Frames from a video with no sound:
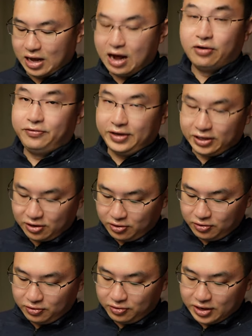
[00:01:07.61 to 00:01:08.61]
our
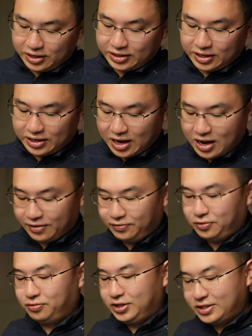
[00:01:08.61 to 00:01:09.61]
vehicle, and then I have
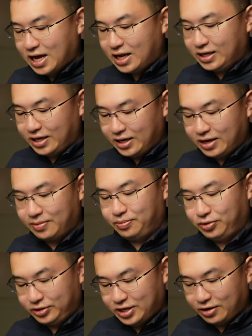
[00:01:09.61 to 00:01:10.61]
to retaliate and
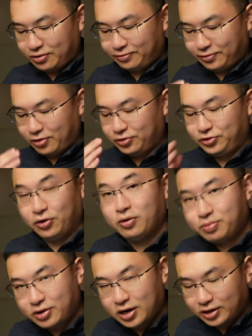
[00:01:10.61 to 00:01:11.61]
put tariff on
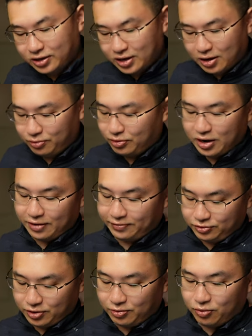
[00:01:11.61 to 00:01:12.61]
your product, and we'll have
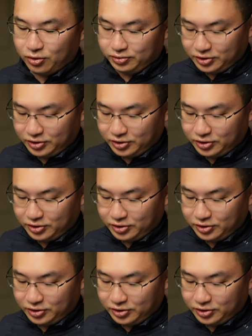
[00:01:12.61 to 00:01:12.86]
a trade war.